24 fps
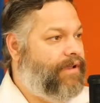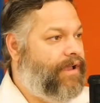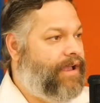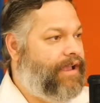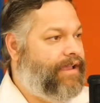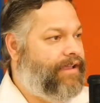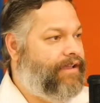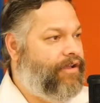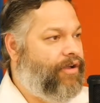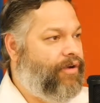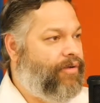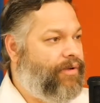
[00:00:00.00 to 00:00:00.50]

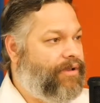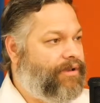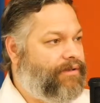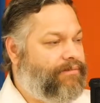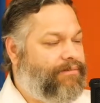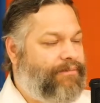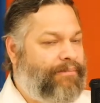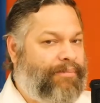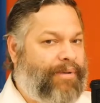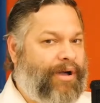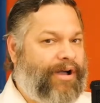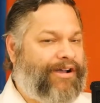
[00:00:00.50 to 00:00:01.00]
I go and
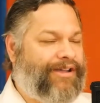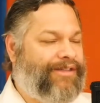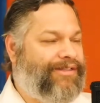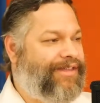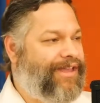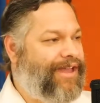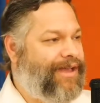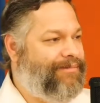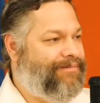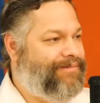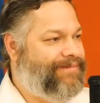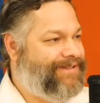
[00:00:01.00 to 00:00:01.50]
bug
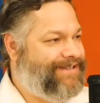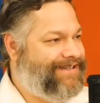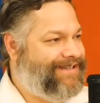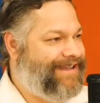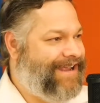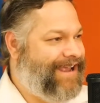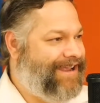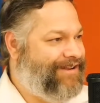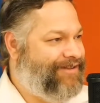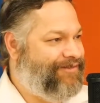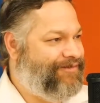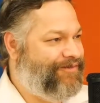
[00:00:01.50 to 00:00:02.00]
them,
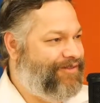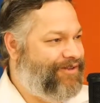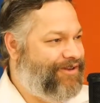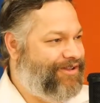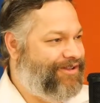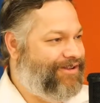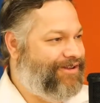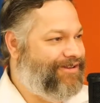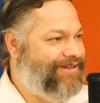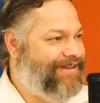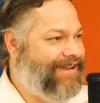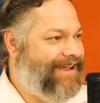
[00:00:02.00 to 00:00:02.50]
stand in front of
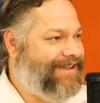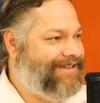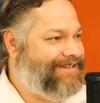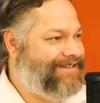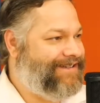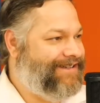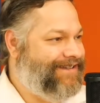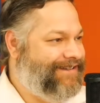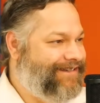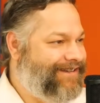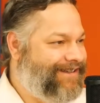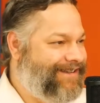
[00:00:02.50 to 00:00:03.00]
their
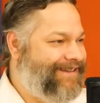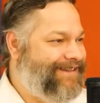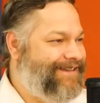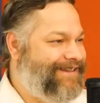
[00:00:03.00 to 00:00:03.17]
desk and,